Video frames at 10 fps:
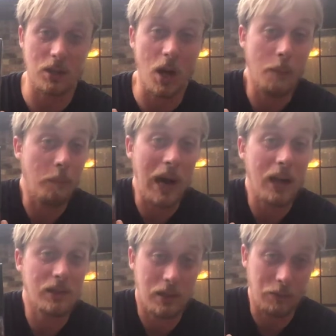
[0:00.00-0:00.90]

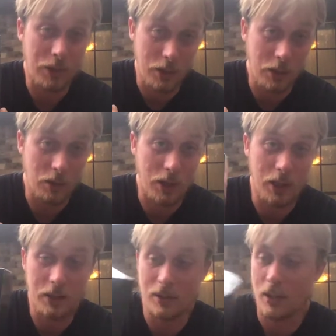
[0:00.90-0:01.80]
unboxing video
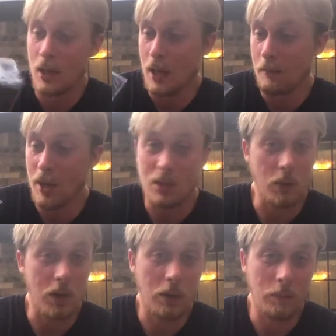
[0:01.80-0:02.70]
because I may as
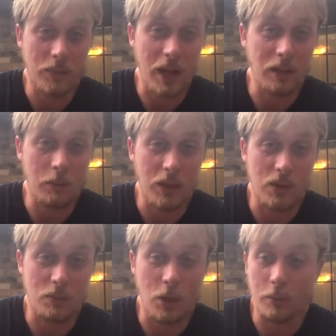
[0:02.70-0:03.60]
well document
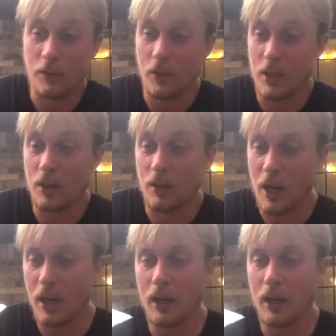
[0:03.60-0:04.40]
this moment for the internet.